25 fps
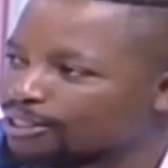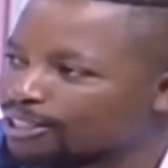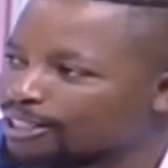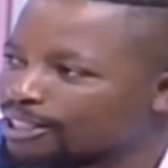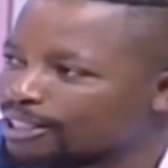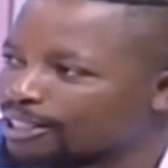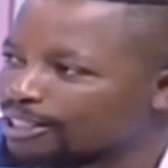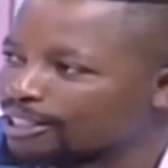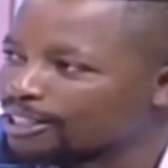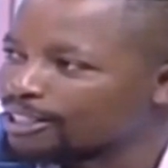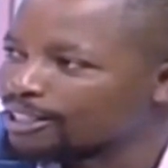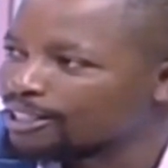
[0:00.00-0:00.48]

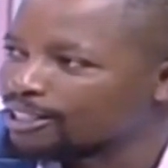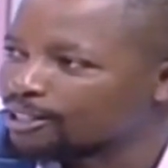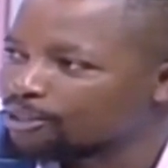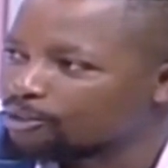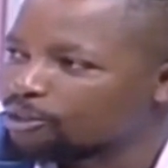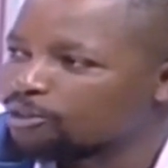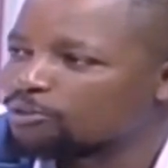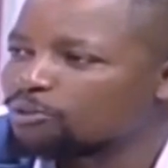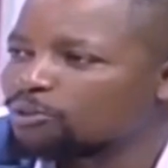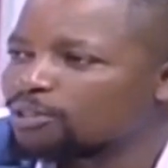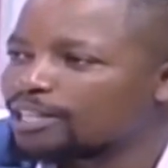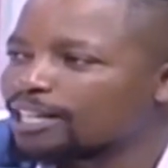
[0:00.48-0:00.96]
Mm-hmm. So
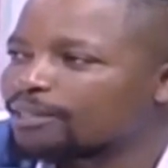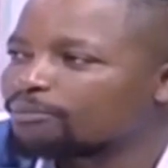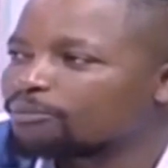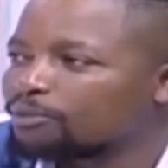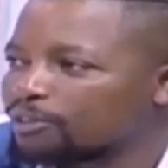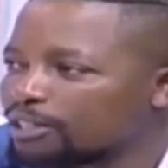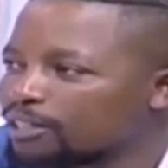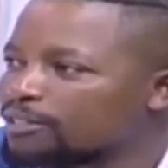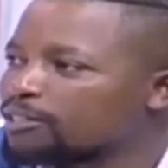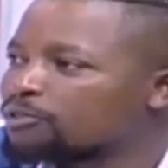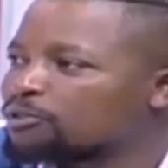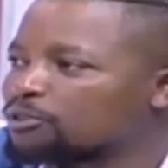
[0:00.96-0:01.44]
if you need
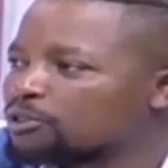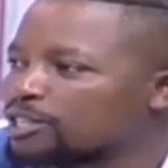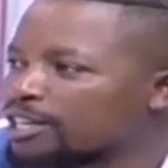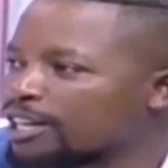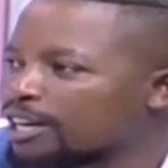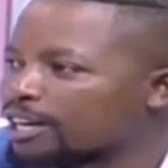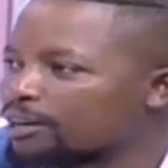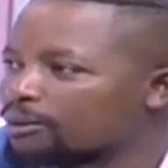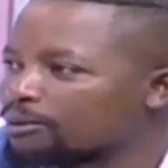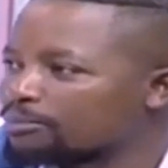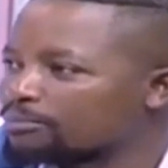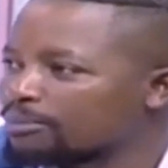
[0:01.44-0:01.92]
a if you need a,
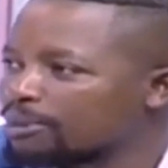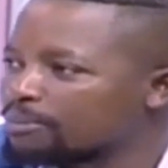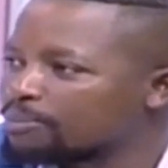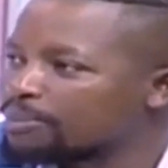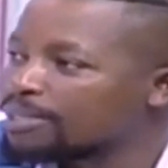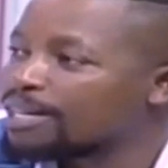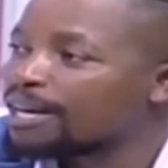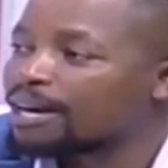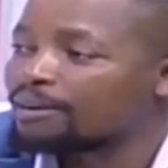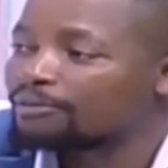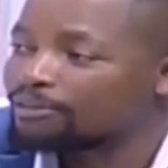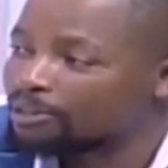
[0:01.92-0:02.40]
house, a
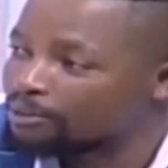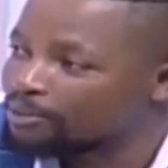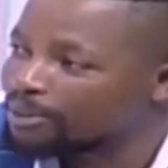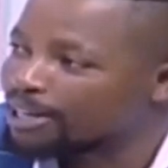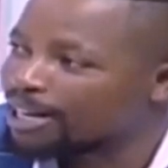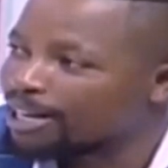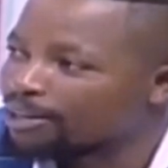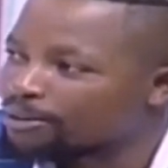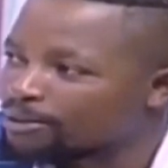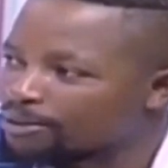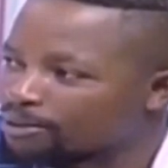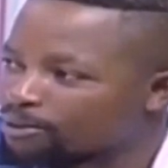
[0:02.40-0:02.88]
big a very big
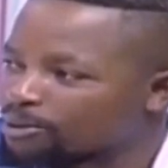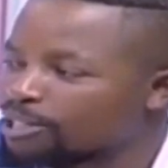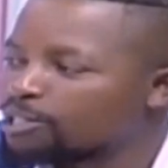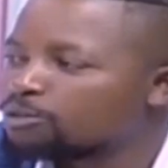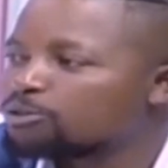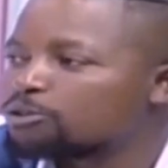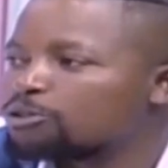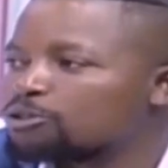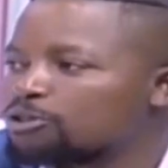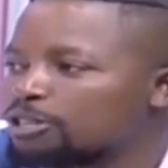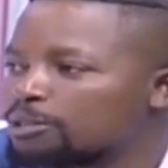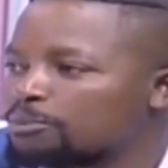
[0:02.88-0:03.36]
house, we need
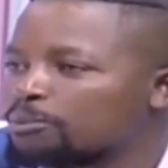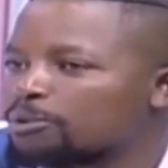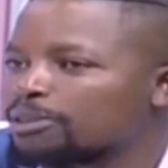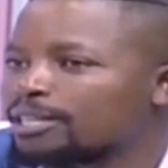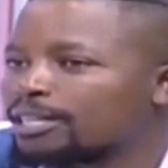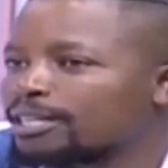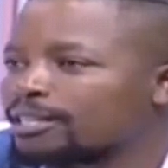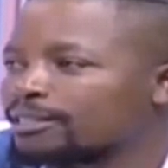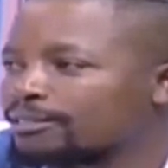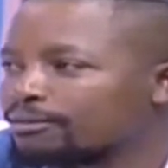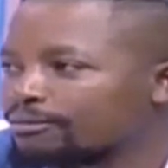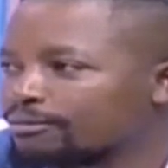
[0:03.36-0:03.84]
to join more
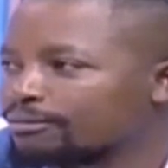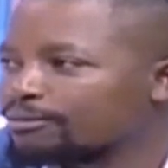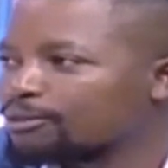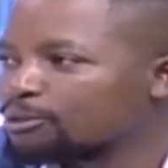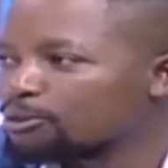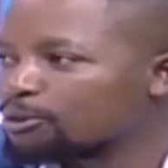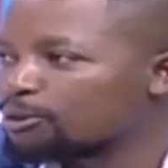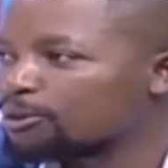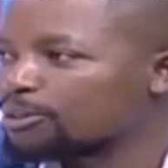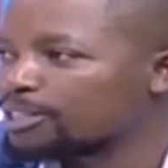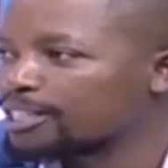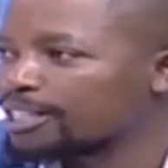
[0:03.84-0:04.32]
than
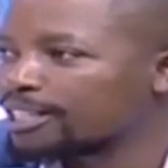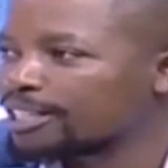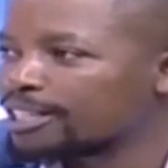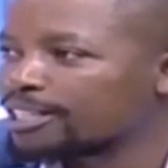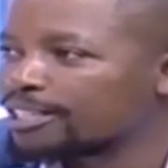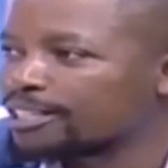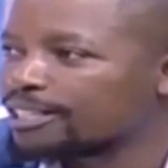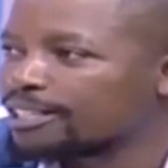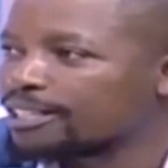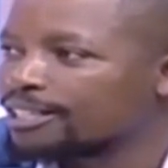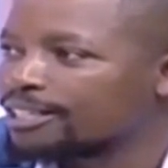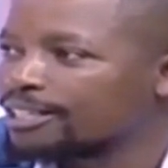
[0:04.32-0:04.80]
two containers.
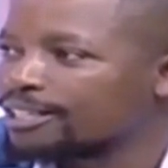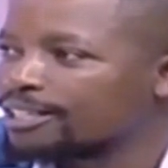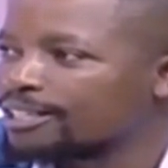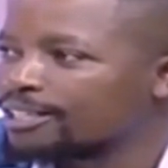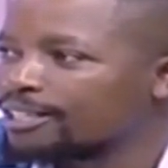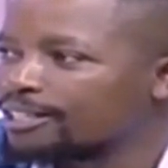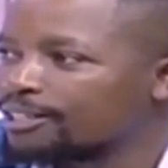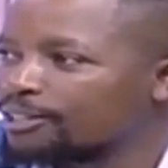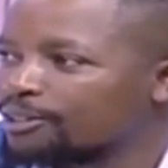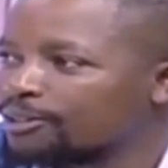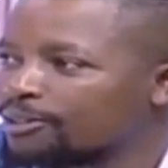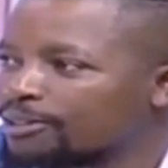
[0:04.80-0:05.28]

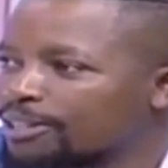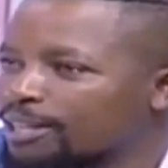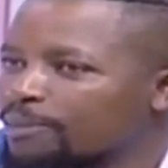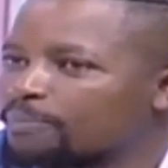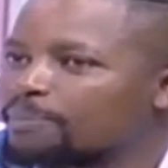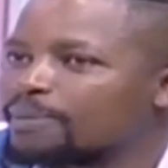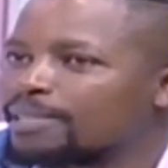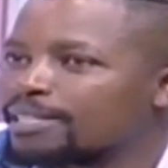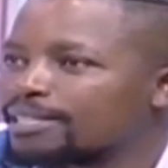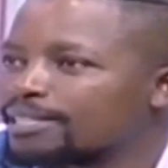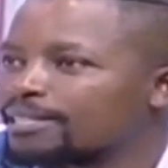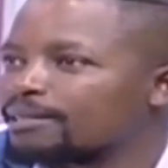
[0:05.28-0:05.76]
Mm. You know that
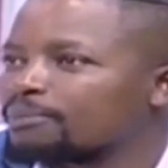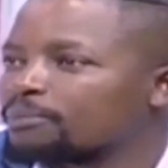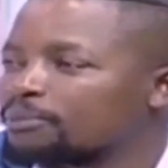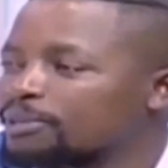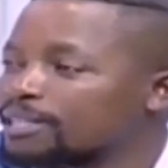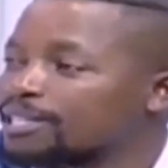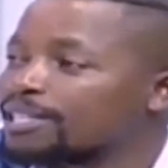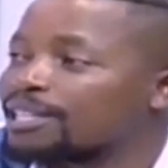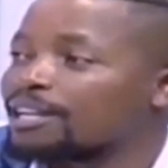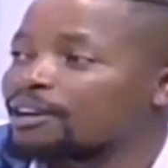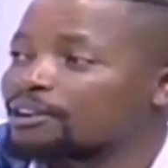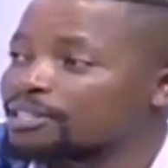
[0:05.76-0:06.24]
brings
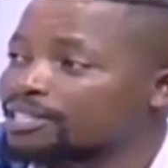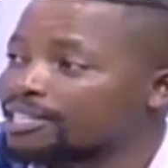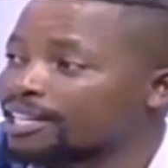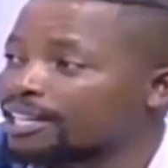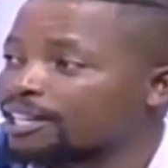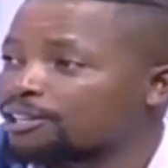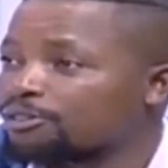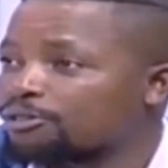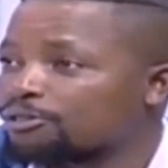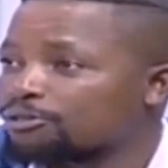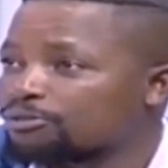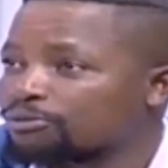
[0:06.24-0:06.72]
brings on our
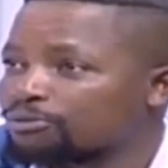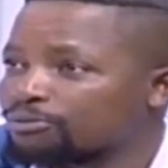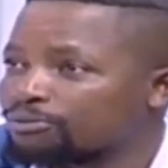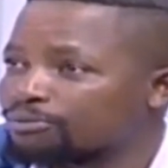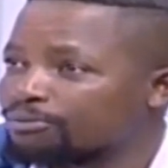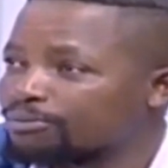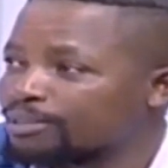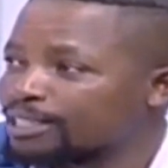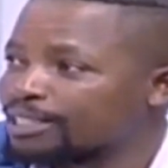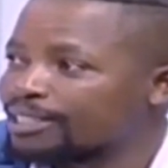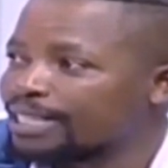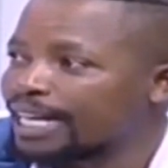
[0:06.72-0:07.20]
challenge of
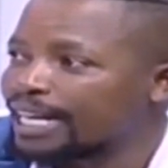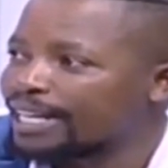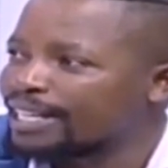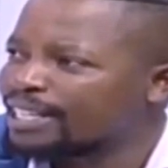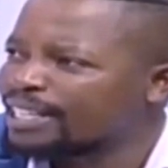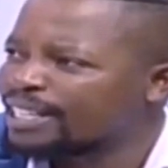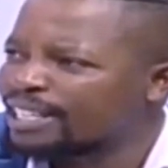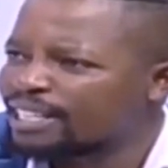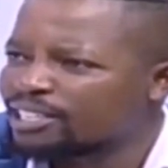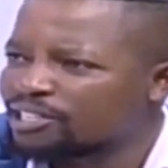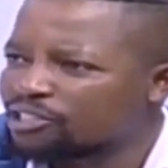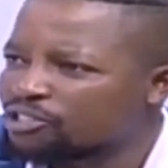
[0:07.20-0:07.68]

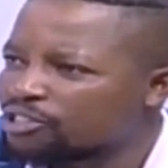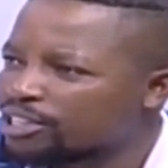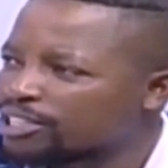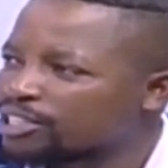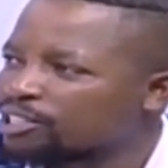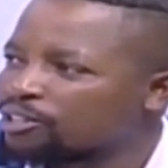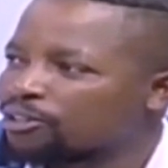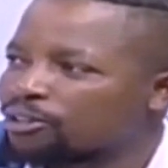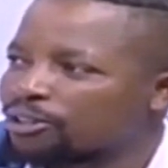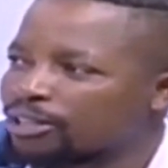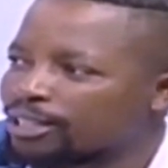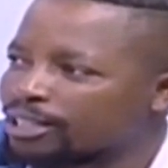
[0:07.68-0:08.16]
designing and
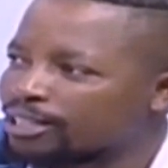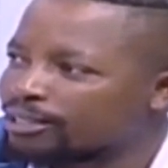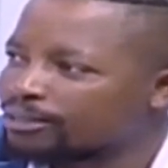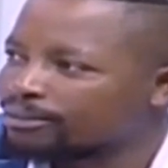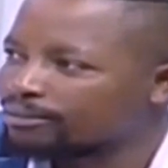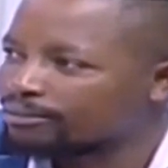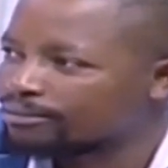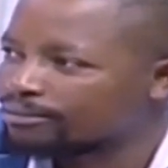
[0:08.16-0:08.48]
structural